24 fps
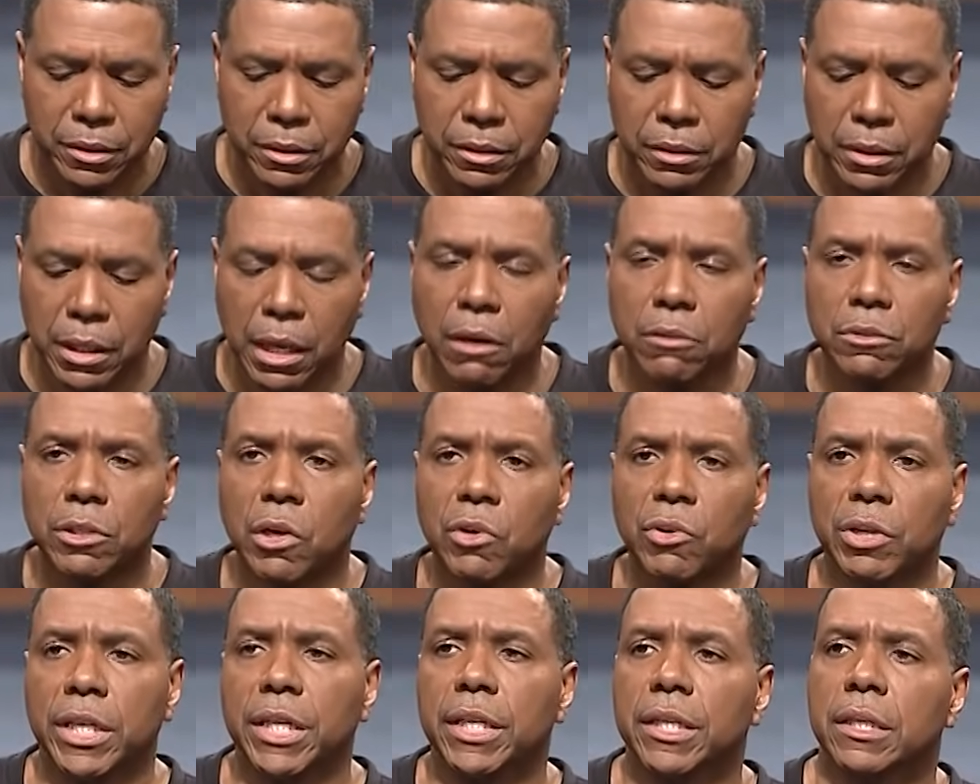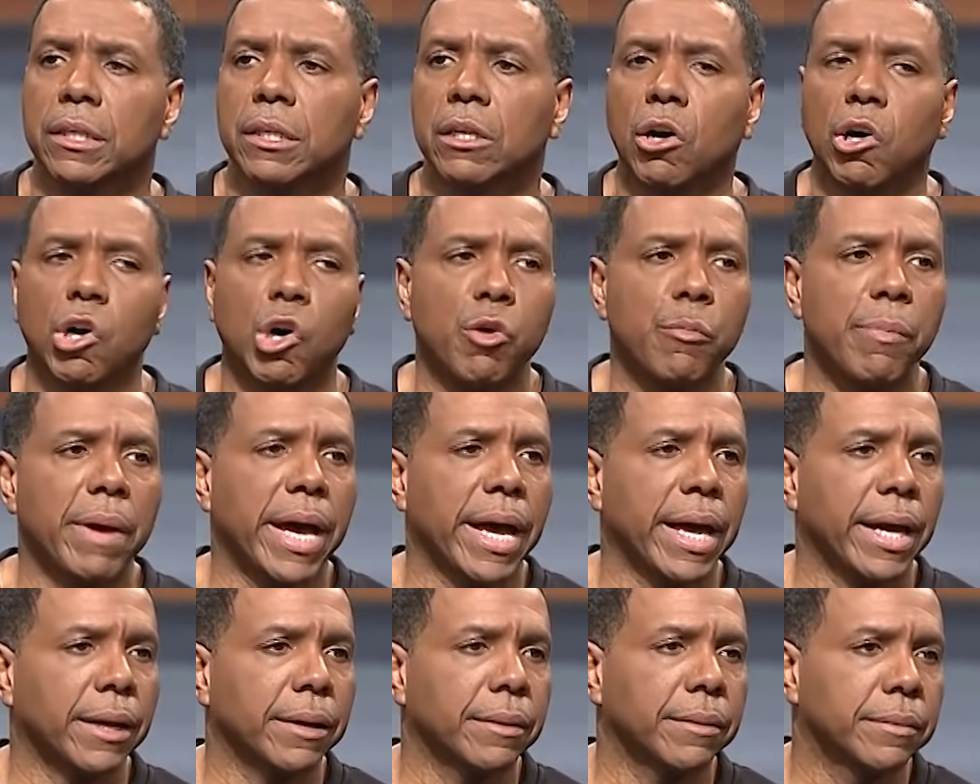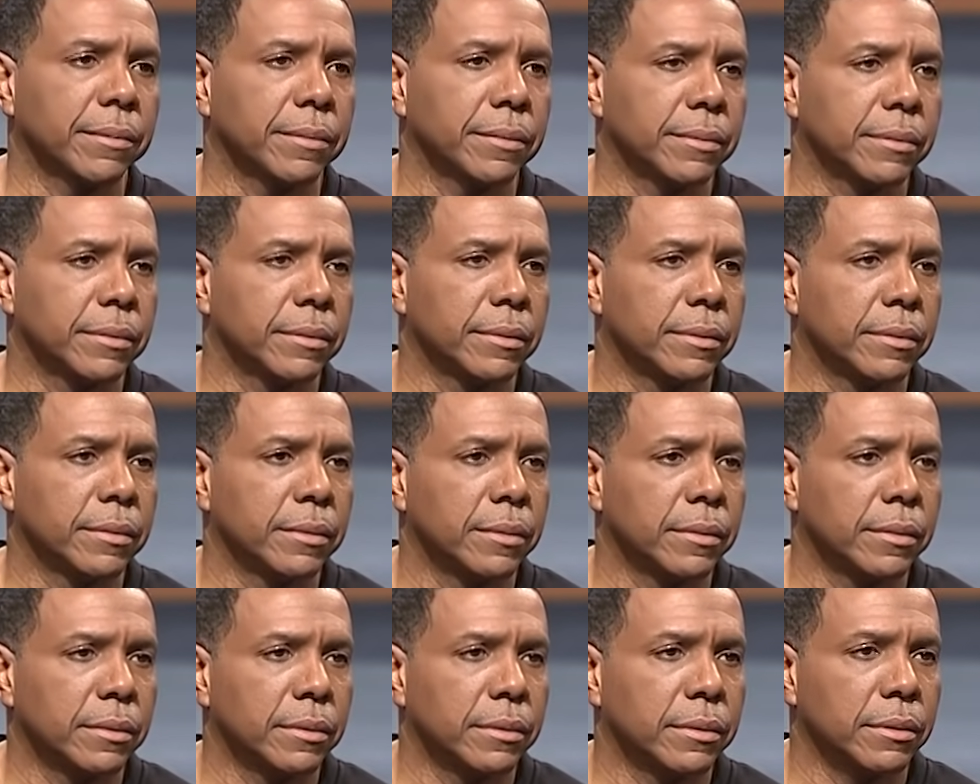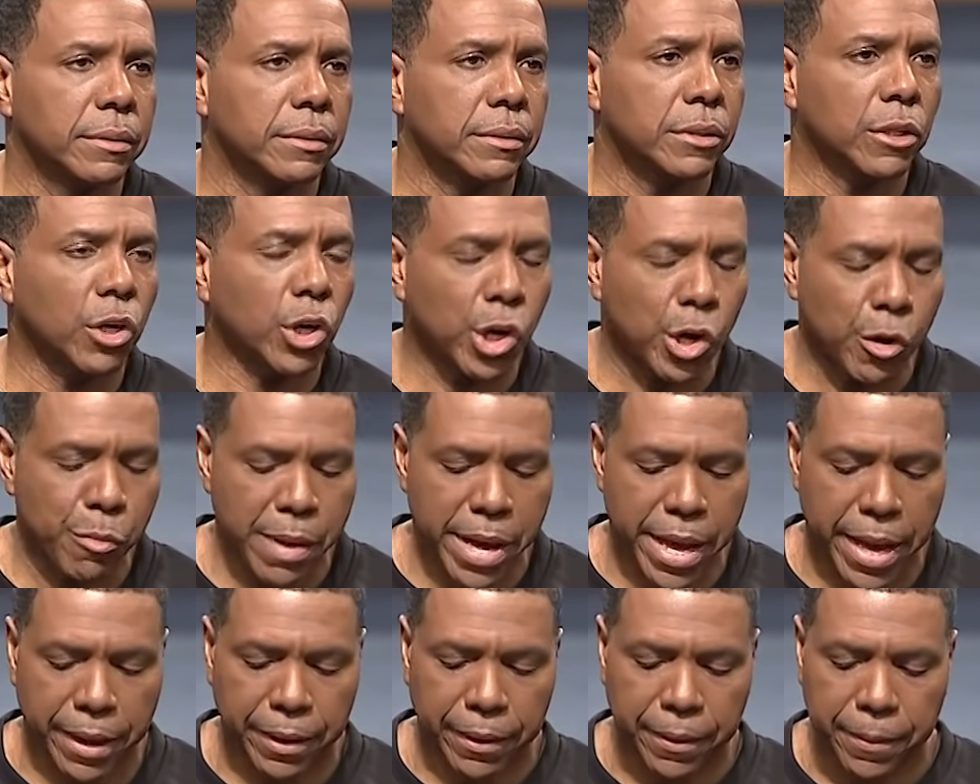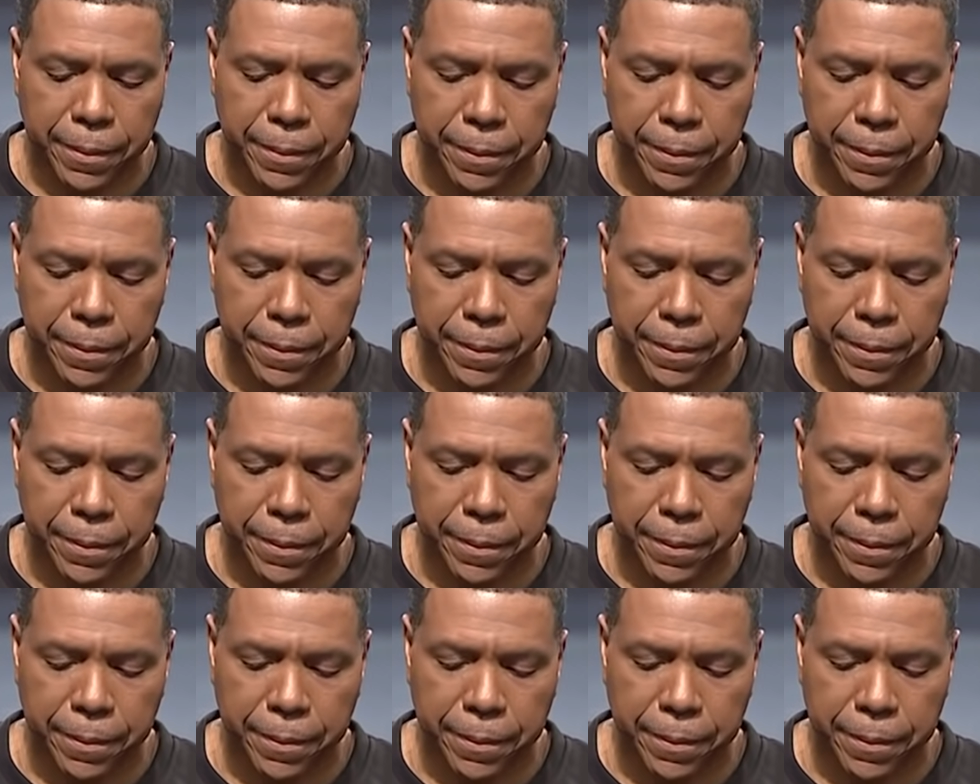No, don't eat it. Don't go back. Don't go back.